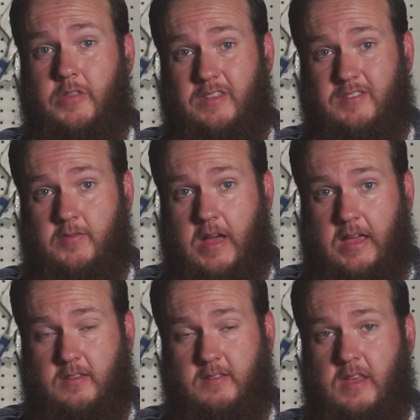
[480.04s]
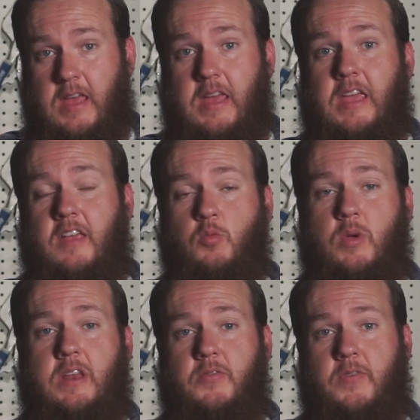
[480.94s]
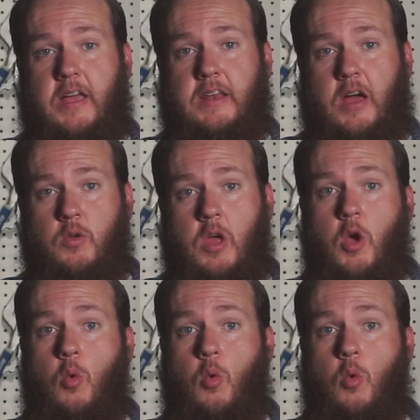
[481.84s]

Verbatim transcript: this device is we need to find out